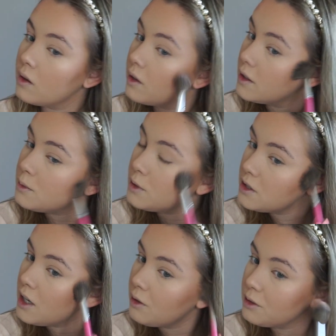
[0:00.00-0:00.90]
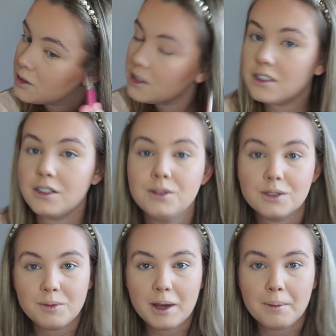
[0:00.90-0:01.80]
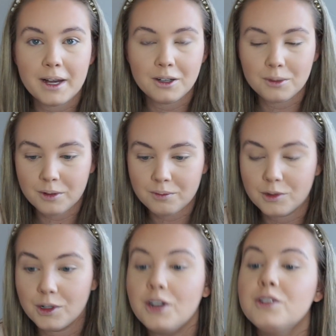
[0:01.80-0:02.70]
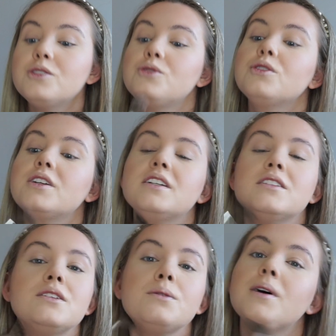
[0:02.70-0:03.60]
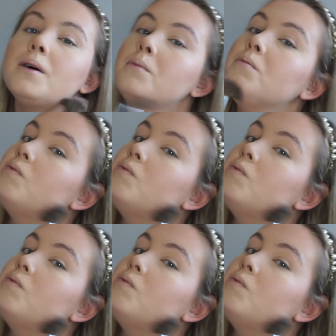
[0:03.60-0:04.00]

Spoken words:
It's been so long since I talked about makeup, I'm kind of struggling to